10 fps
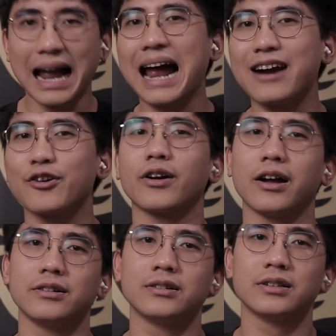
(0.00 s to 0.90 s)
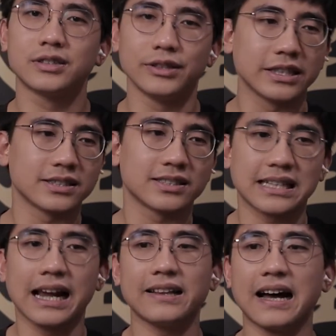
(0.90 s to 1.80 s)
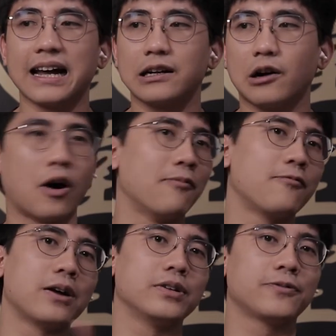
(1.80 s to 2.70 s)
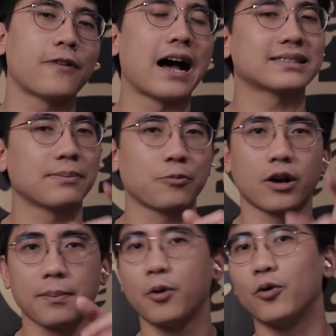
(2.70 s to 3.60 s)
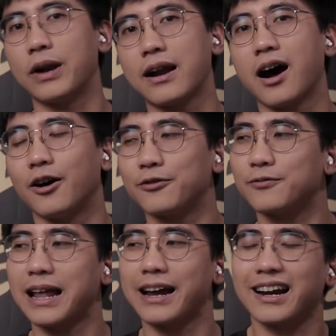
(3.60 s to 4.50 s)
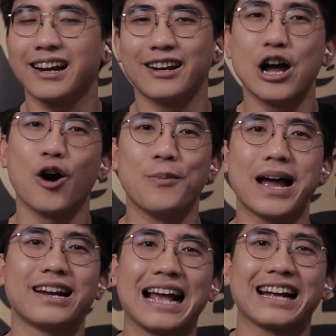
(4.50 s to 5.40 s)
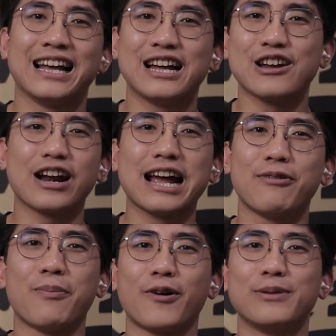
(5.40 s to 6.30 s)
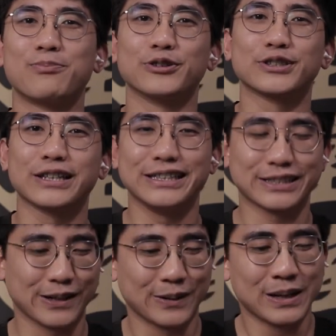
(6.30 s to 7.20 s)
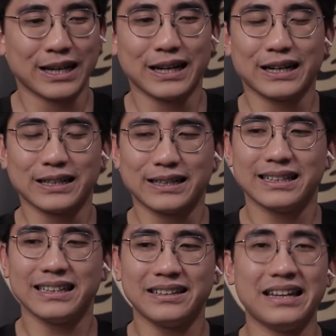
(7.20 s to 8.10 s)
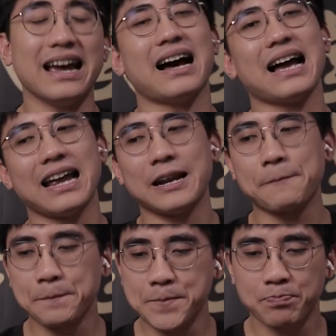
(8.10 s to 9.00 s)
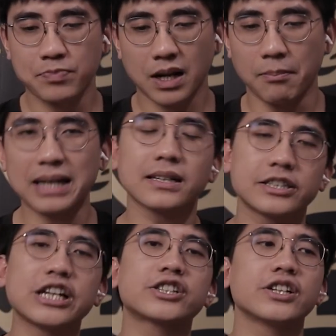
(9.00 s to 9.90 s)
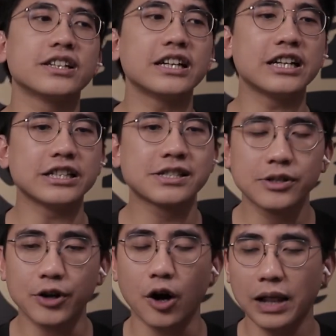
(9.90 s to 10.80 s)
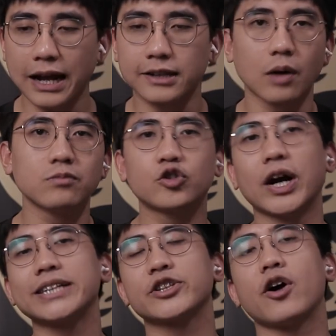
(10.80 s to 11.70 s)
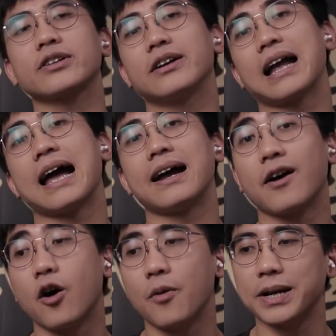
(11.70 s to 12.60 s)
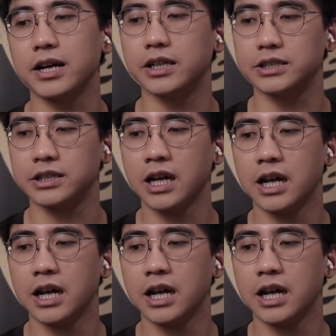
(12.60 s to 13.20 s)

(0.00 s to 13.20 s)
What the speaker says: arrogant to just say that, oh, I'm very fast, I'm gonna pull that off. Like, no, man, like not everybody Bruce Lee. So yeah, and my suggestion is, you know, like don't trash talk the guy at all, because